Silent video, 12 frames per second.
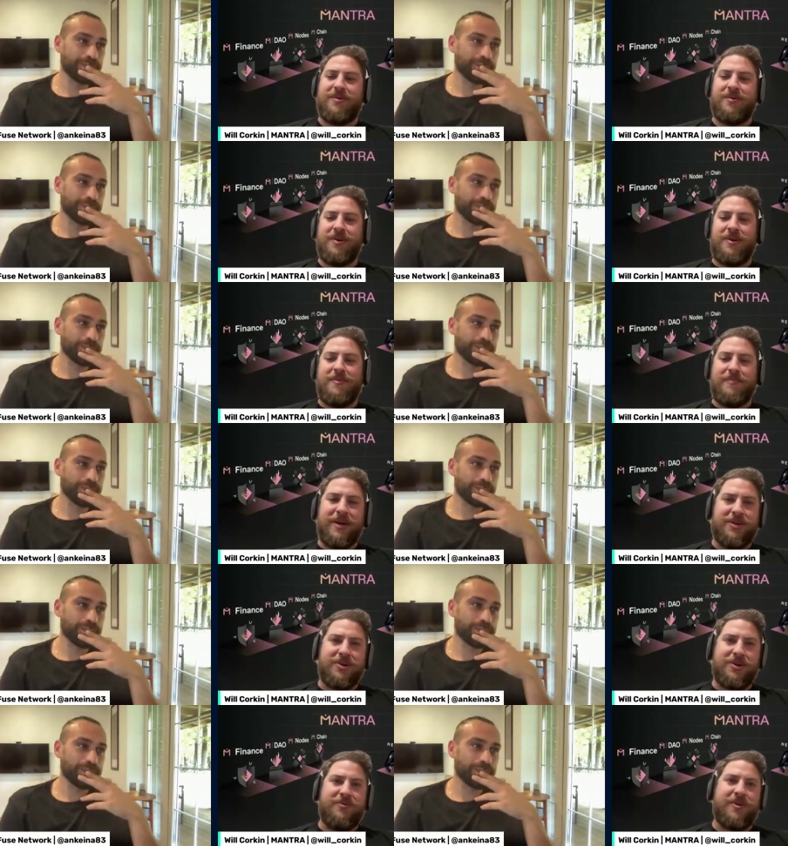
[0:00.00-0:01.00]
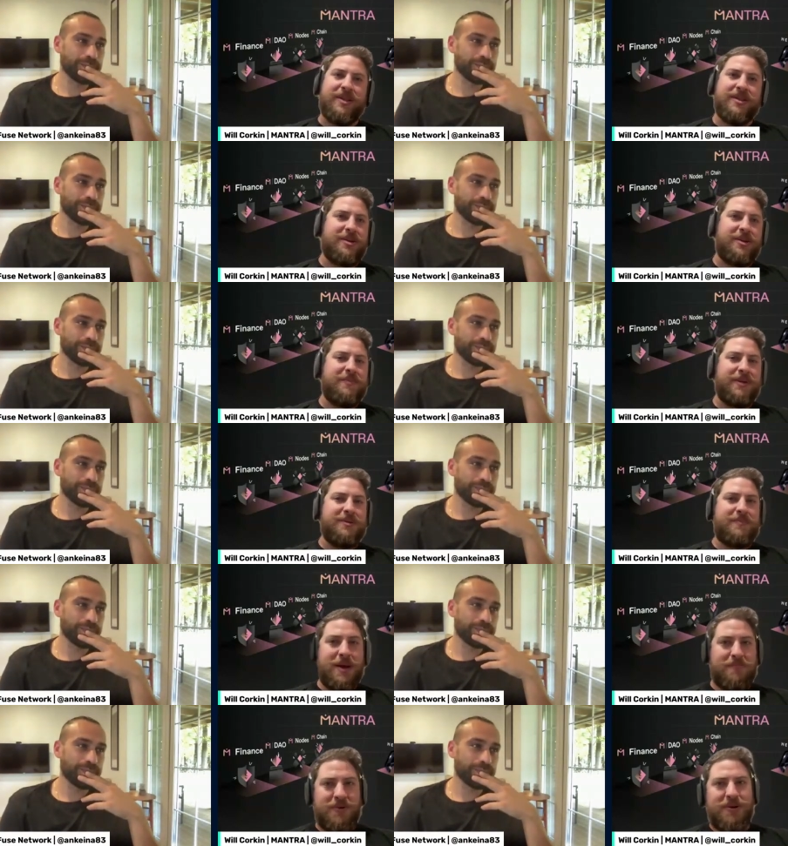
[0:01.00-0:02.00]
Speaker 1: you know, make sure you write this on a piece
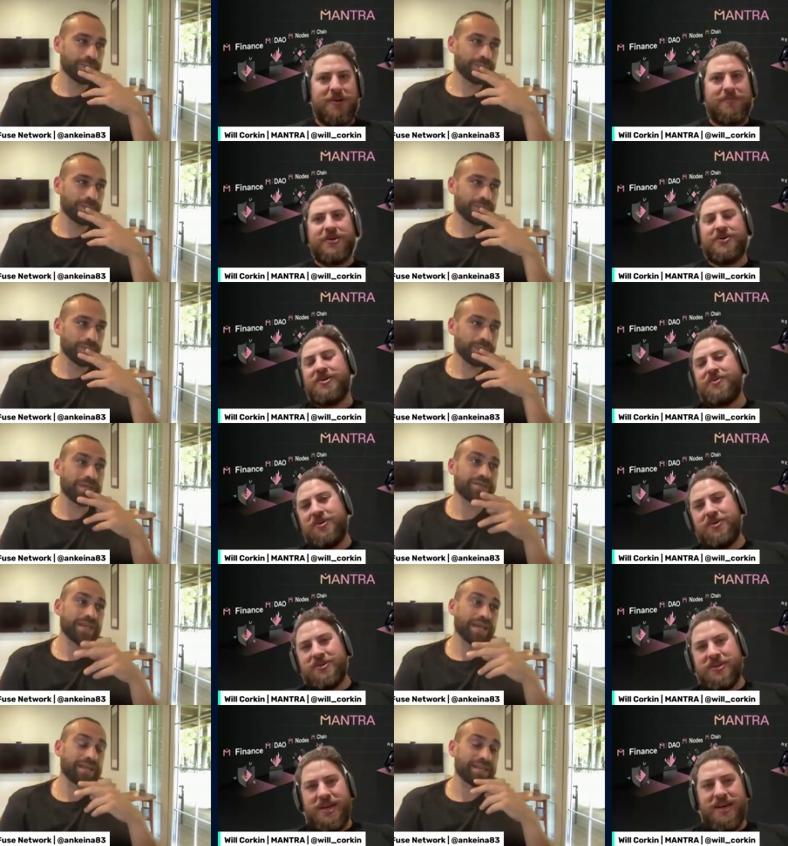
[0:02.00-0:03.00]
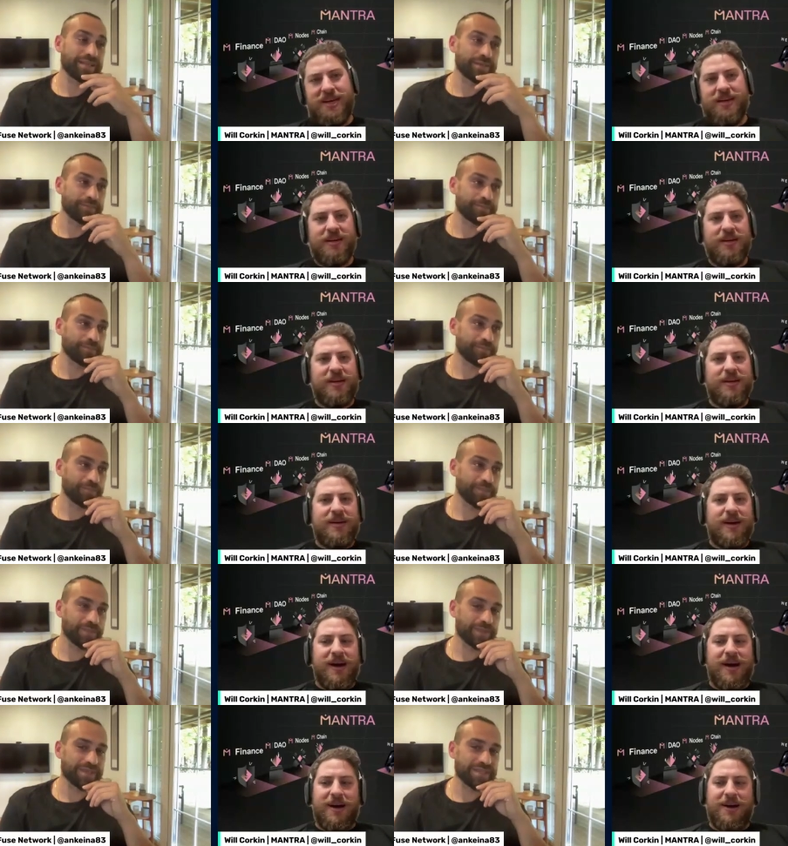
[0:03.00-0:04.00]
of paper, make sure you don't lose exactly. it.
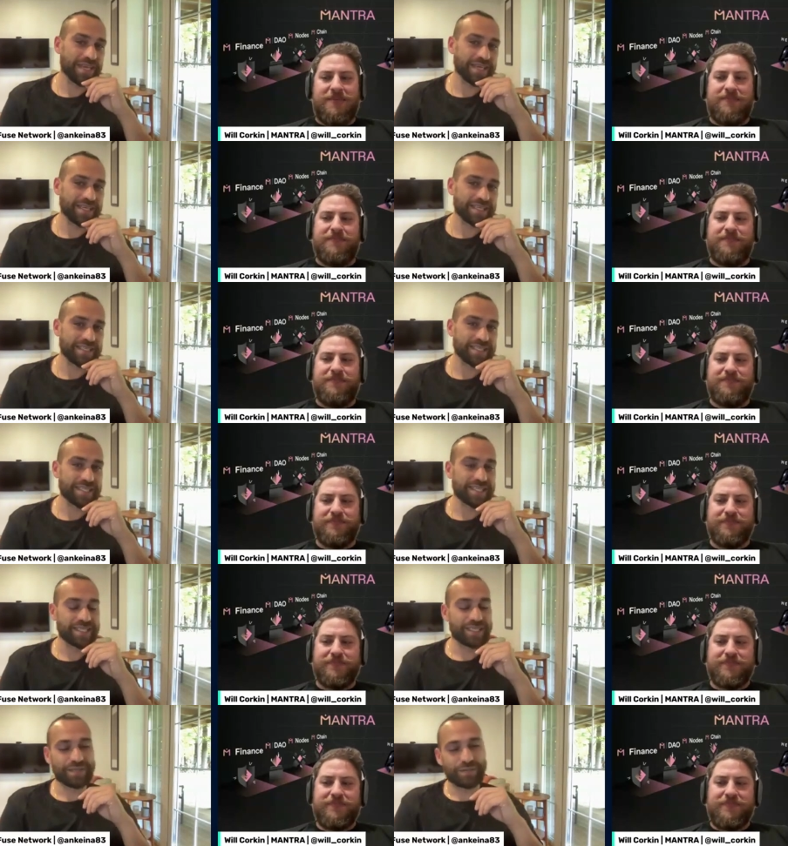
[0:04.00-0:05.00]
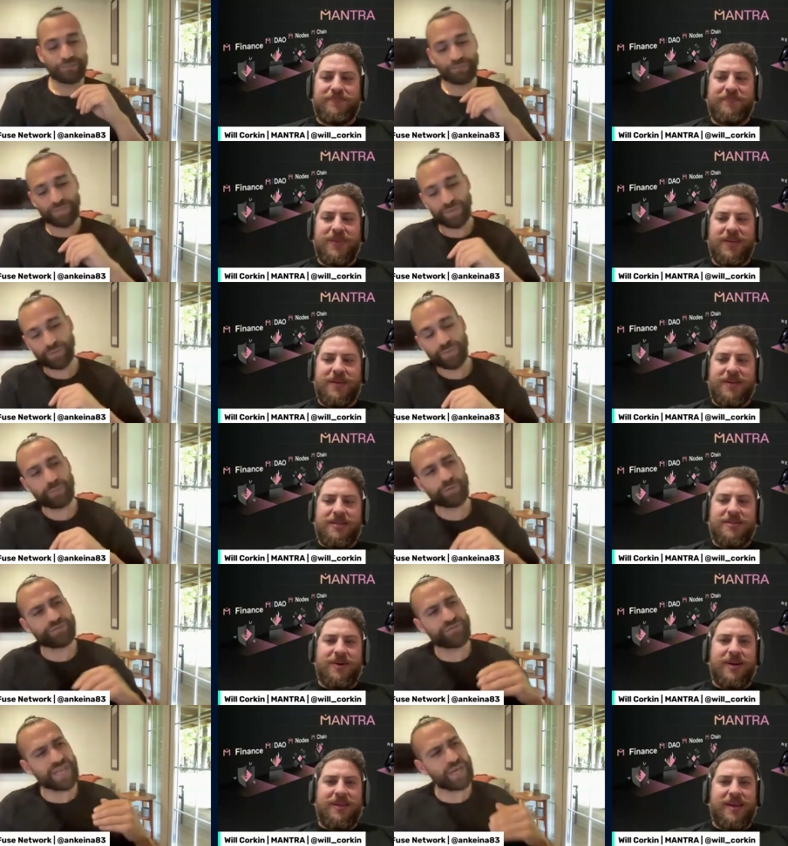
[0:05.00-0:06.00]
Um, exactly.
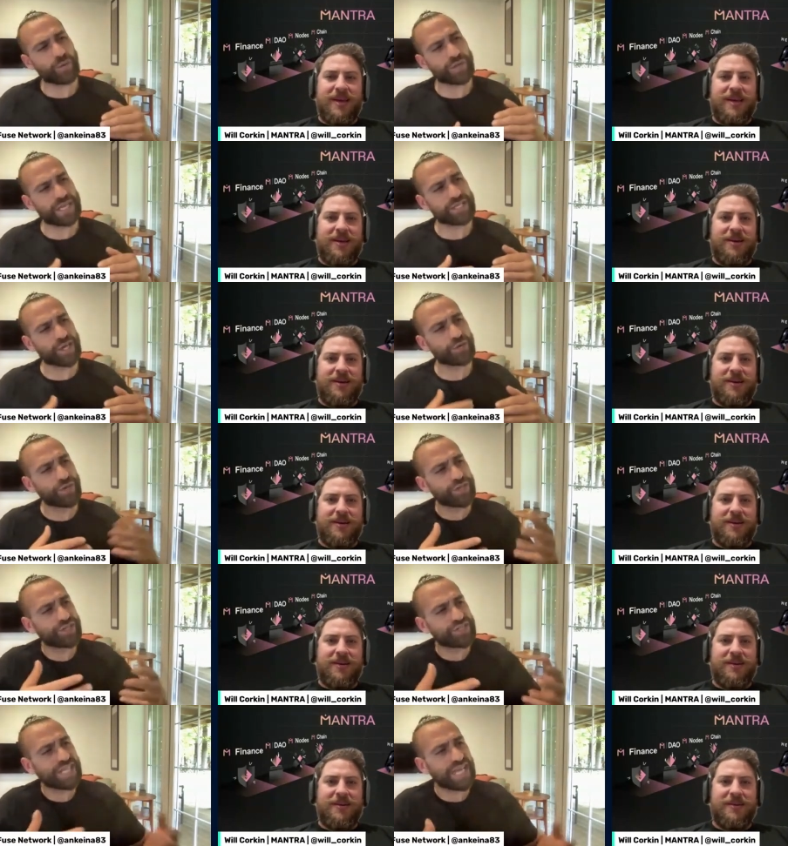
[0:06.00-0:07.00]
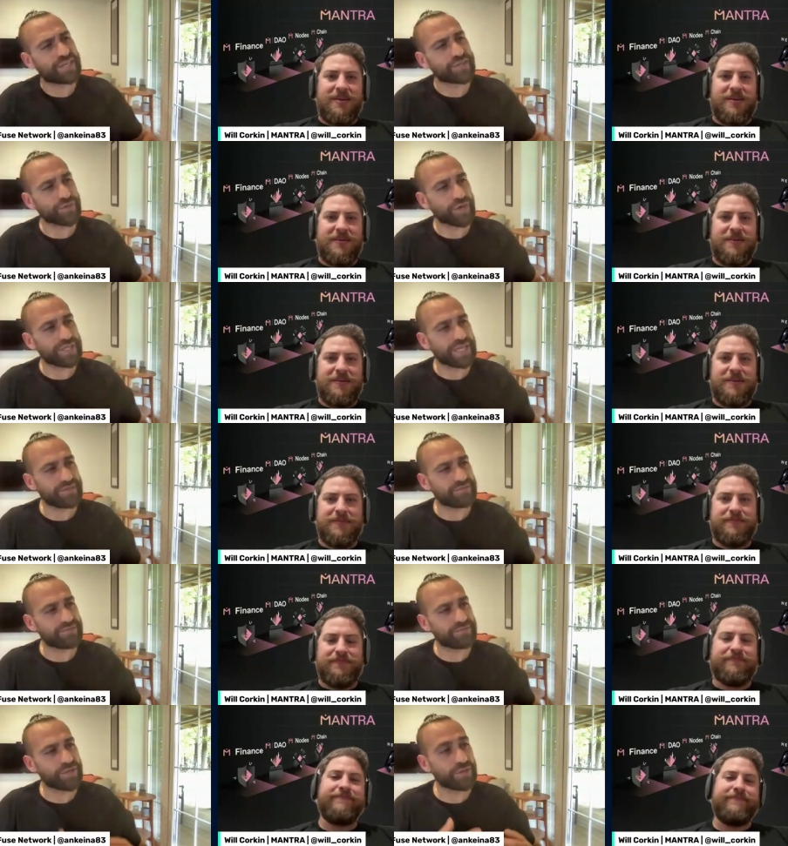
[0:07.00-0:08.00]
Speaker 2: People so fear think, what you don't understand, right? They
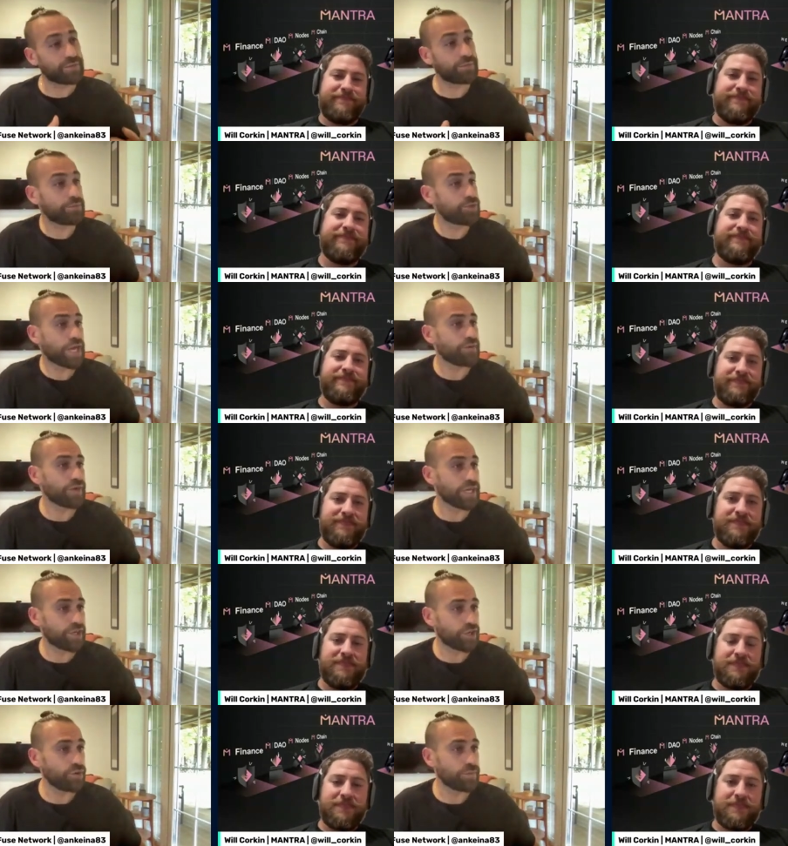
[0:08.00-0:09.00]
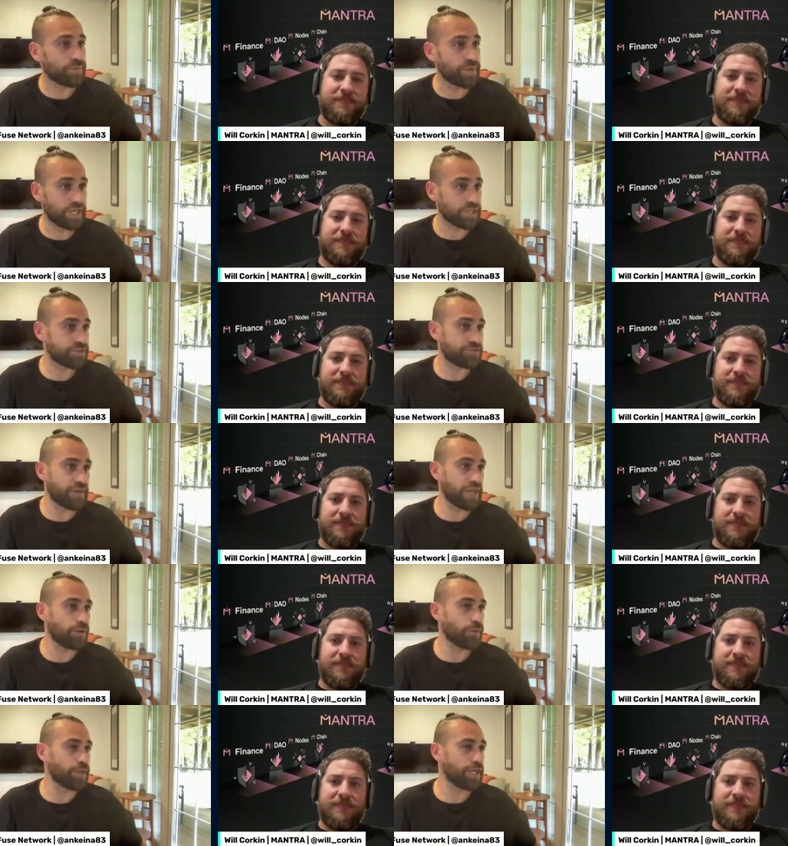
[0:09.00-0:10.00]
you, mm -hmm. generally human beings
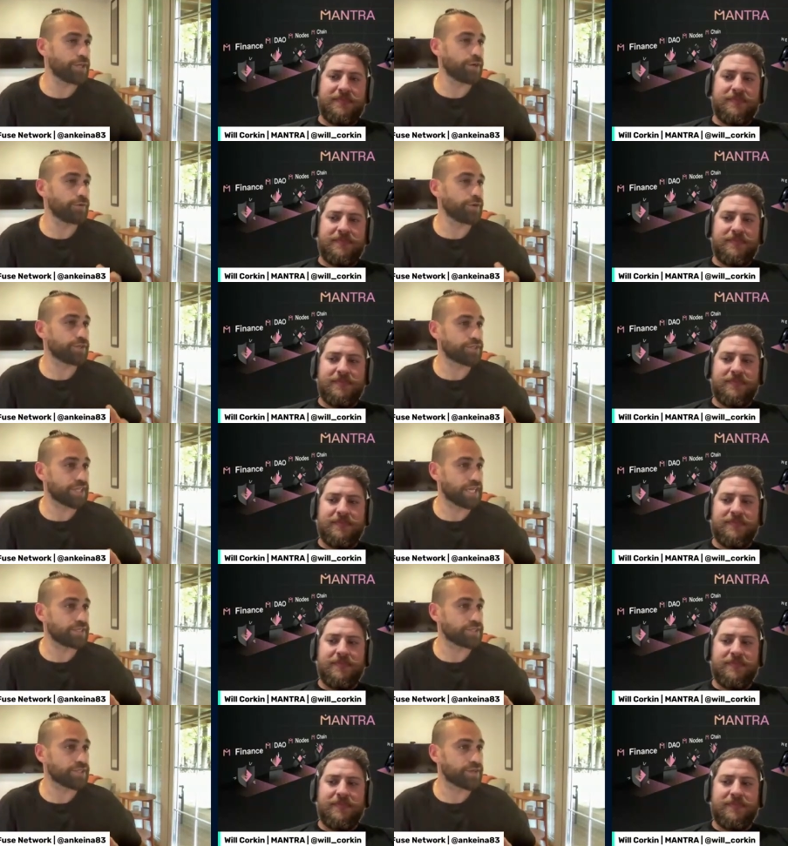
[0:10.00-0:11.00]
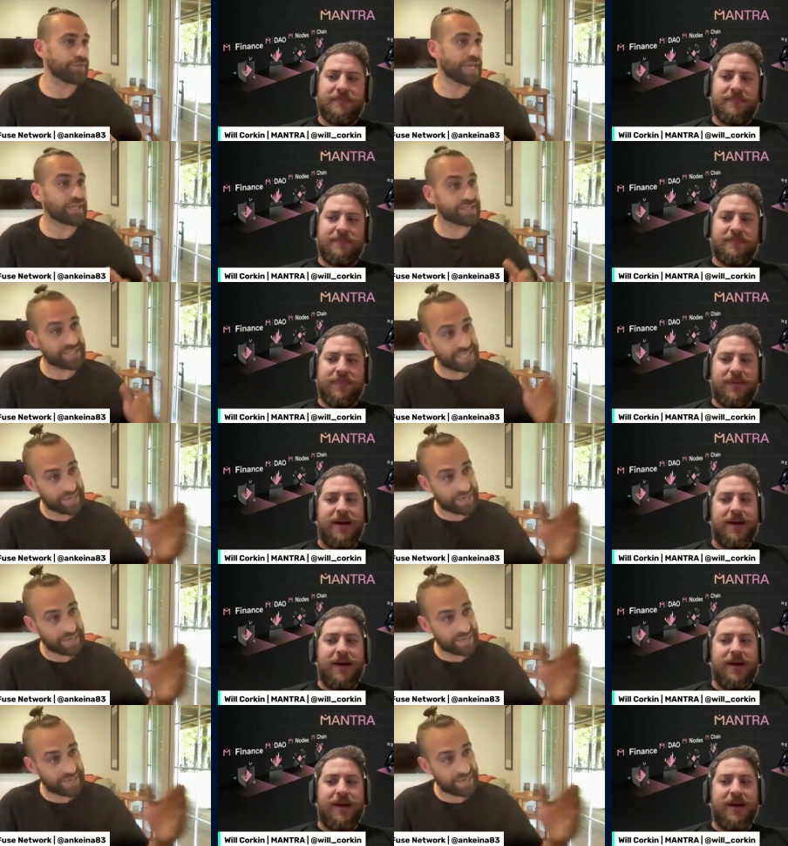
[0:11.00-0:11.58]
fear what they don't understand. So that